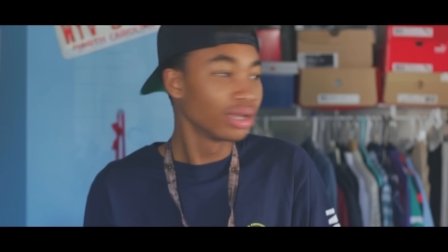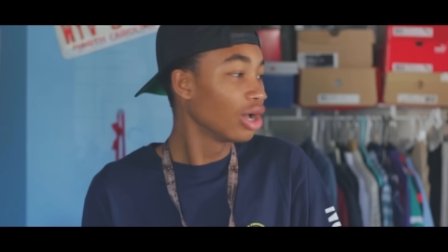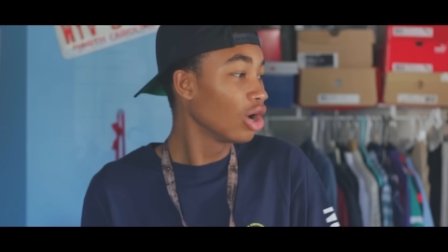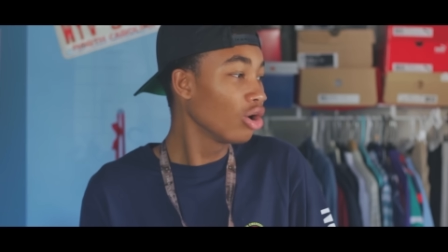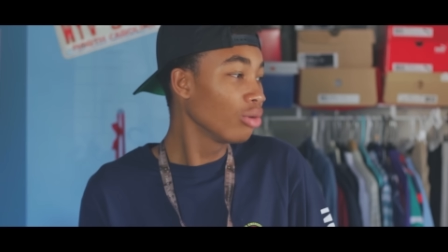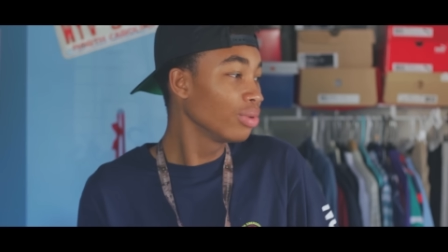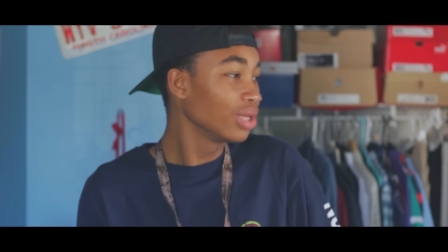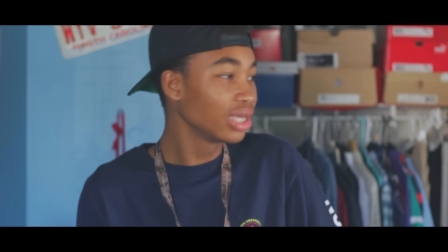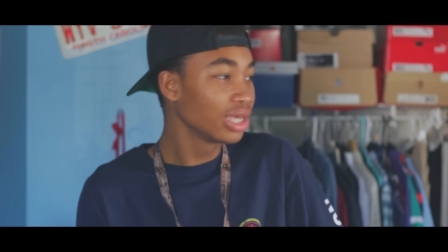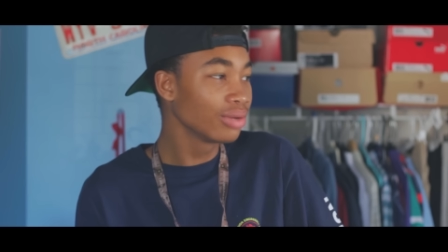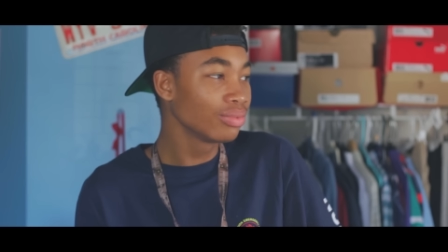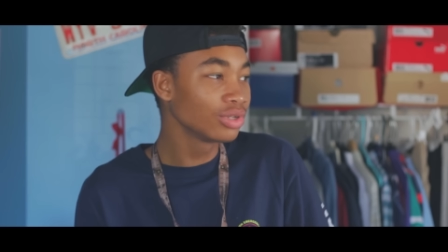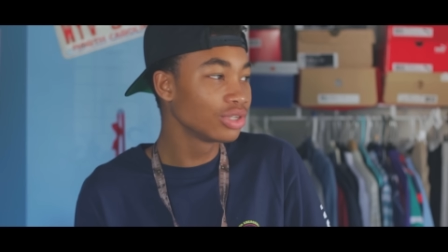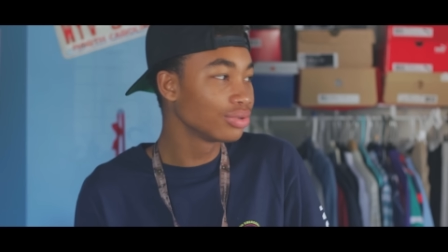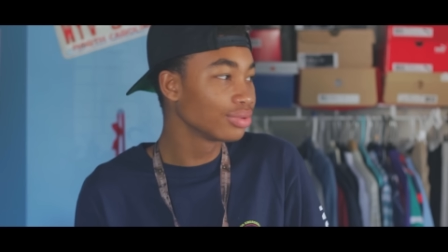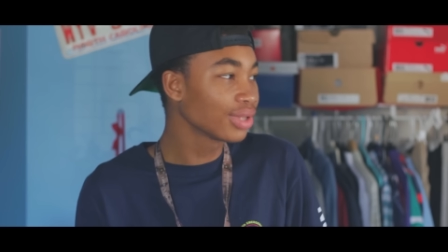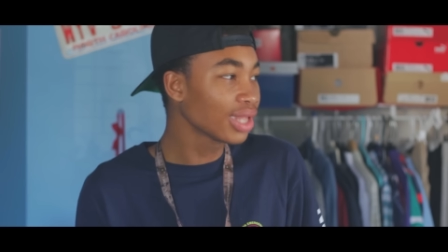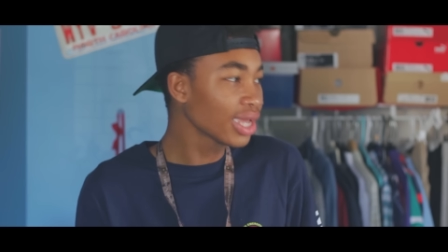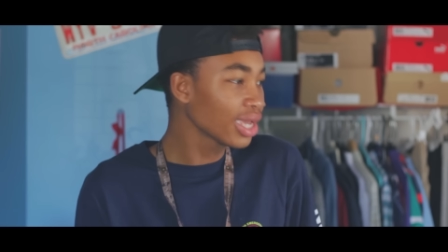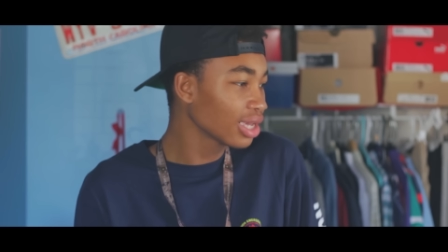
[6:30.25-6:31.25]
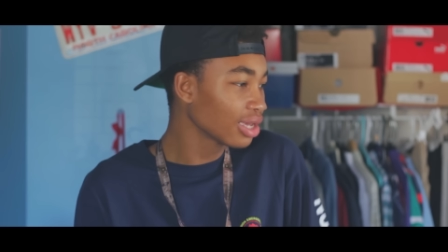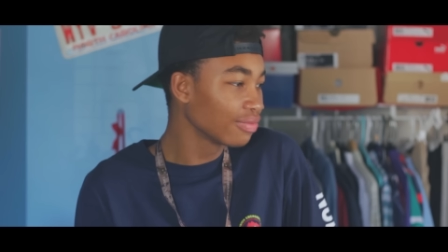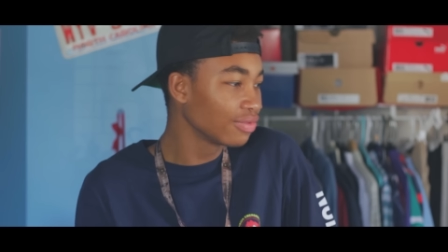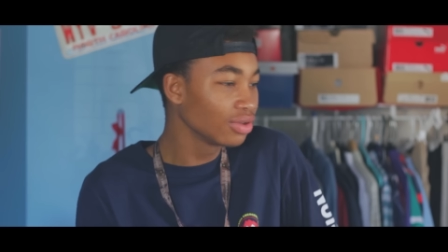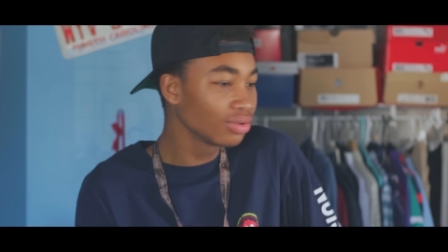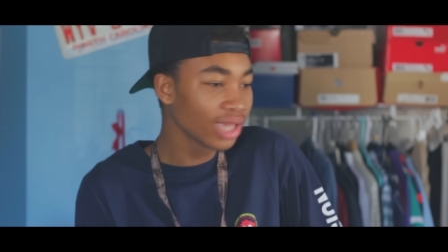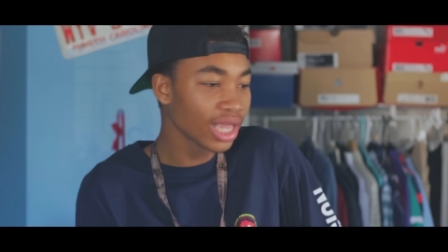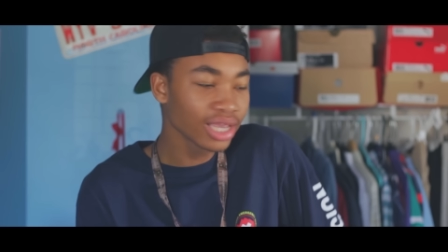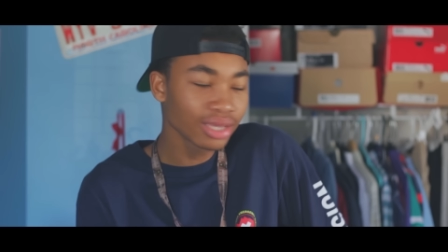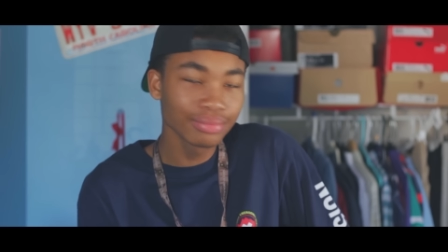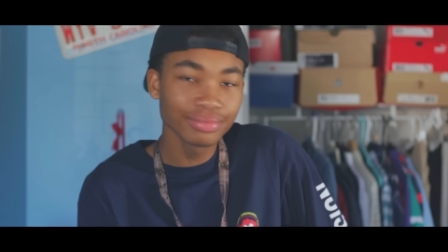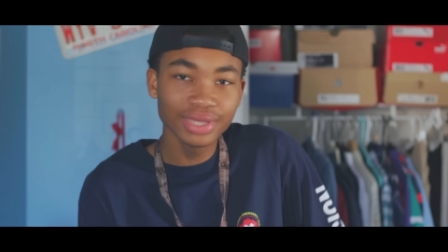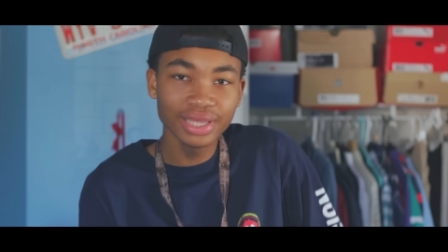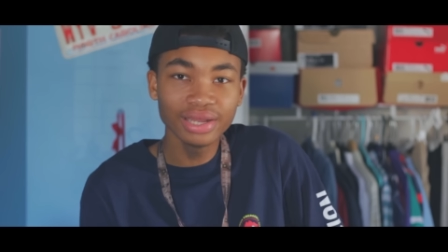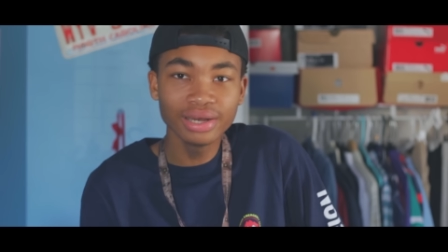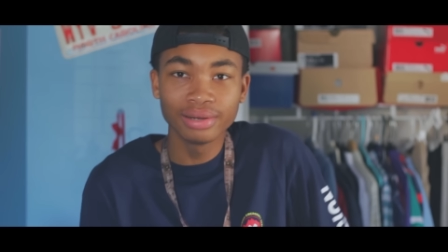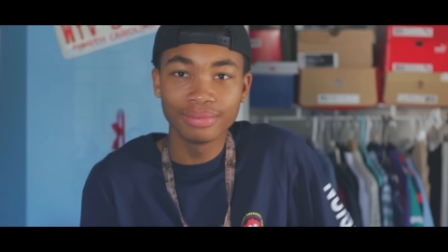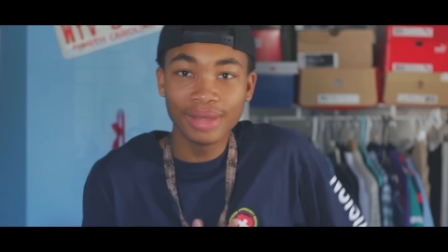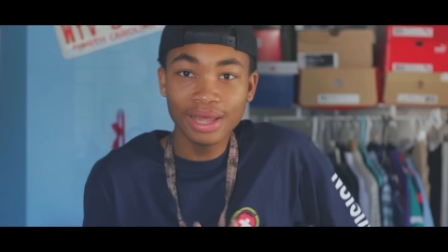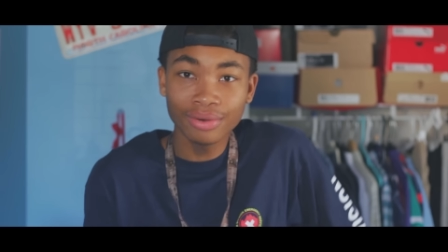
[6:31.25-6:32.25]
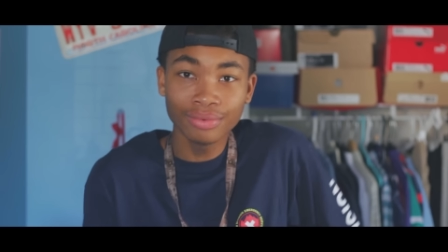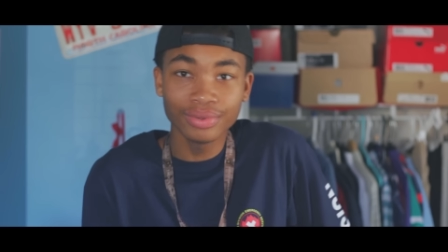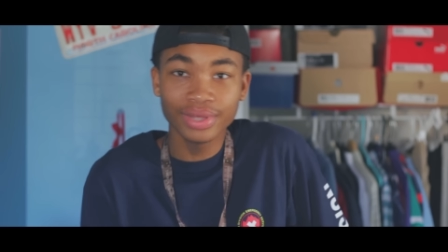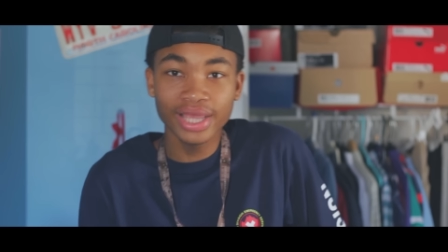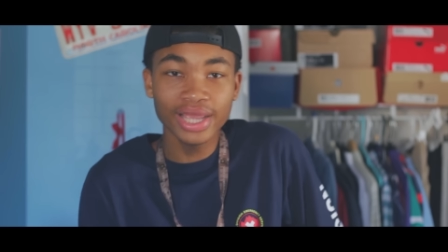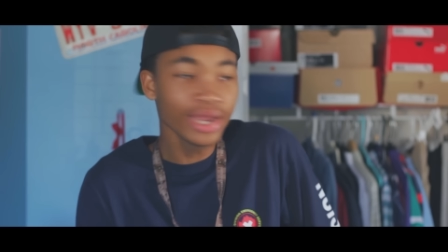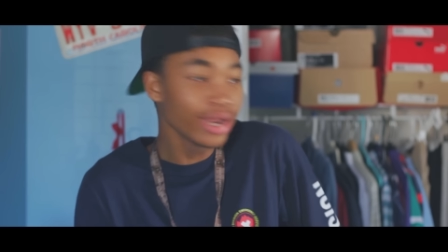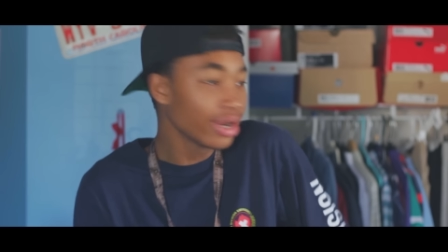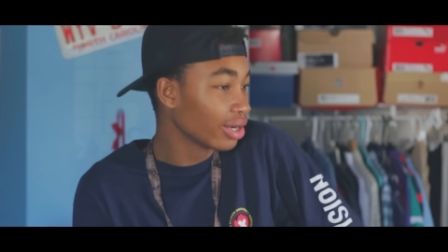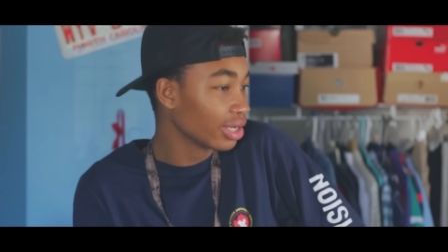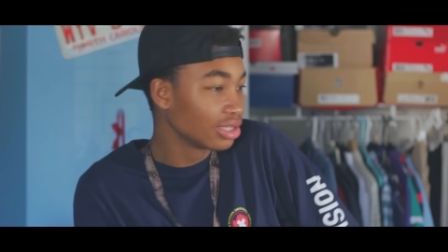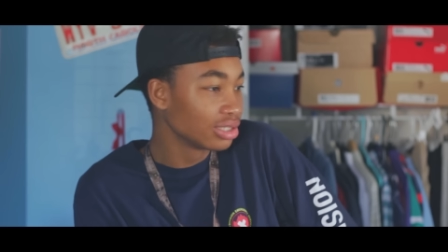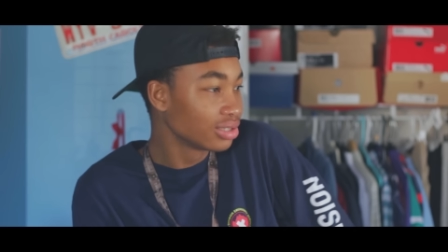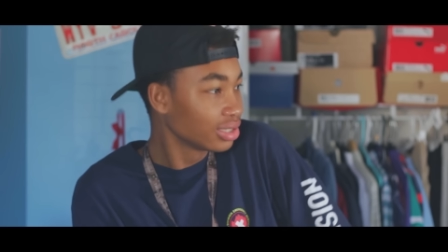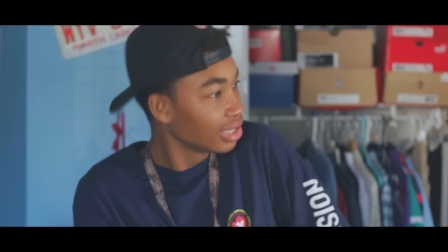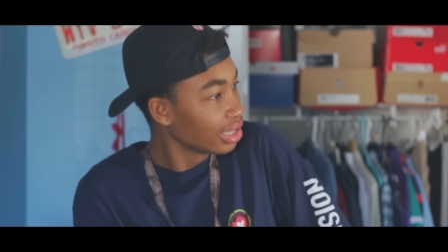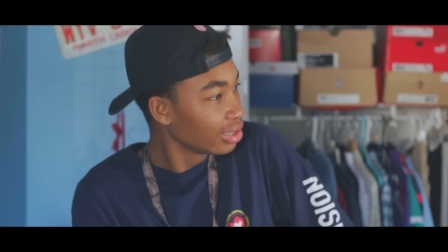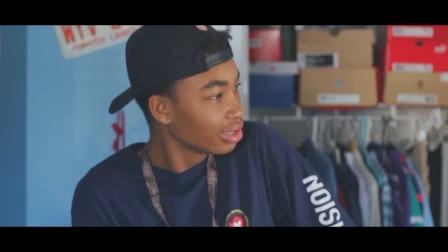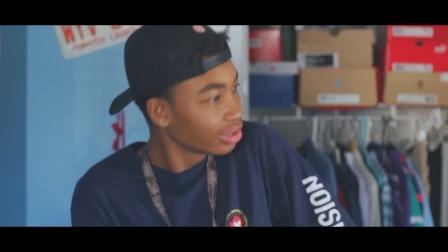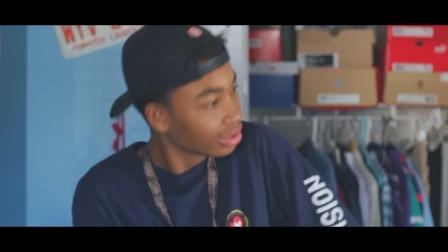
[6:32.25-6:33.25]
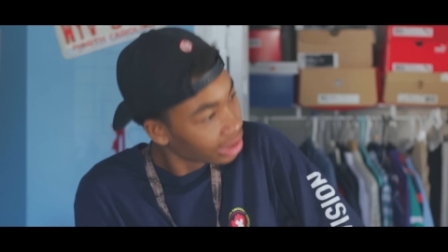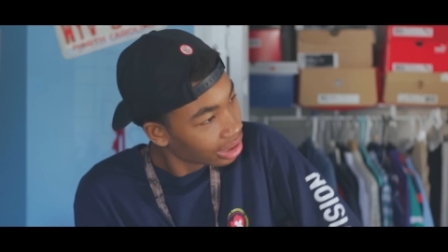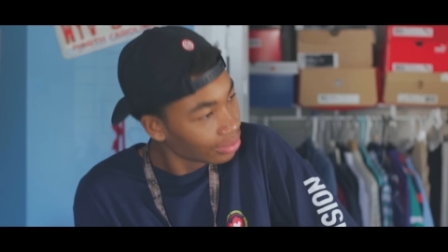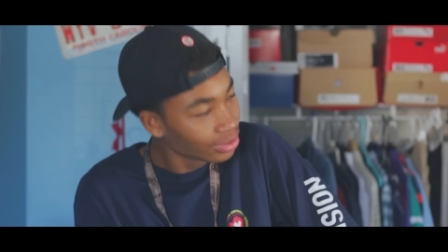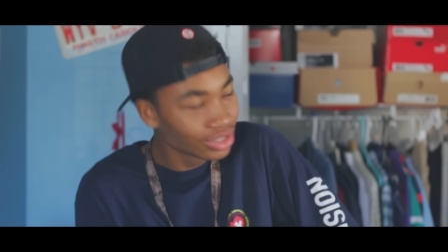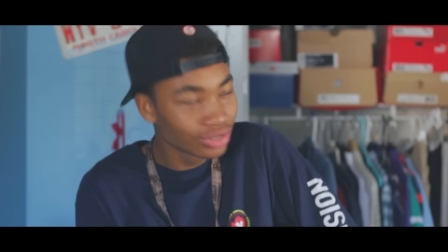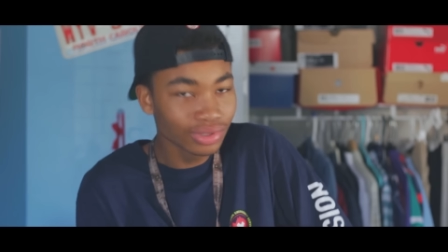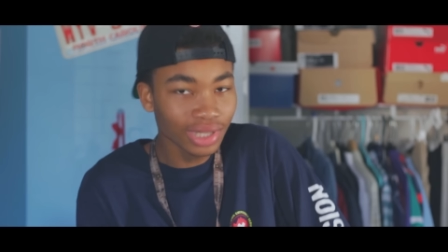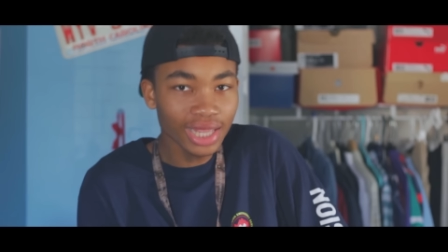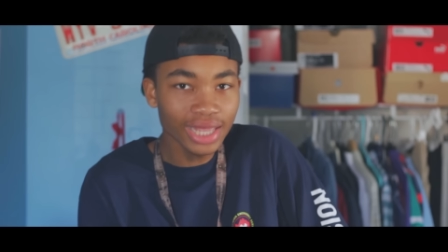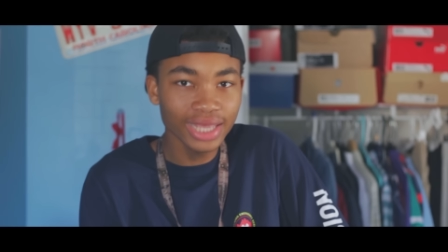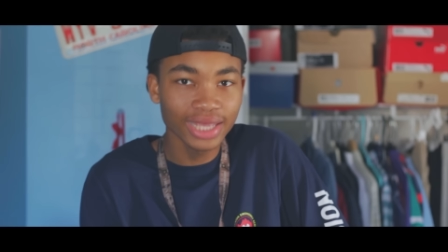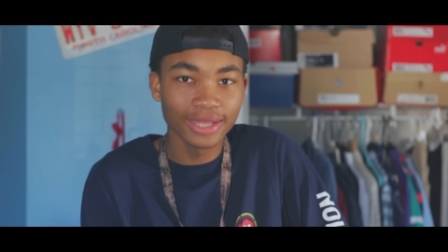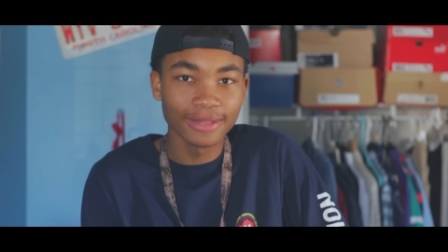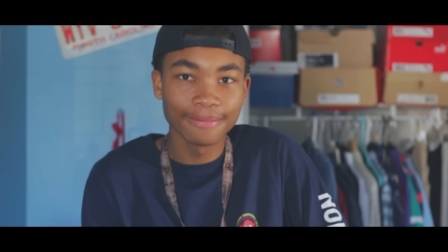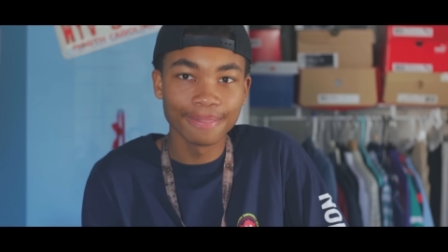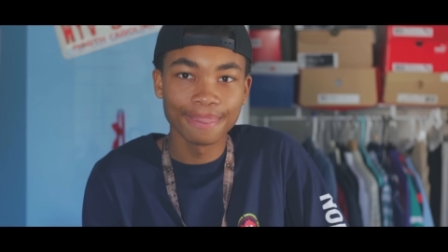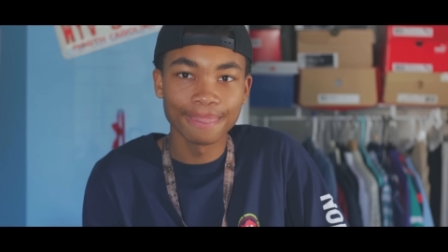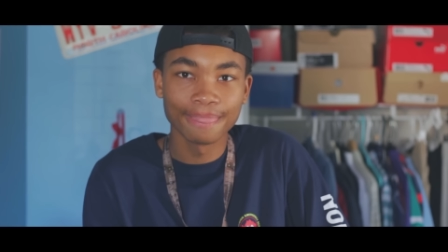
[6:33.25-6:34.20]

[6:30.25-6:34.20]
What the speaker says: Homie, get what you like. If you like them, get them. I don't care. Just get what you like.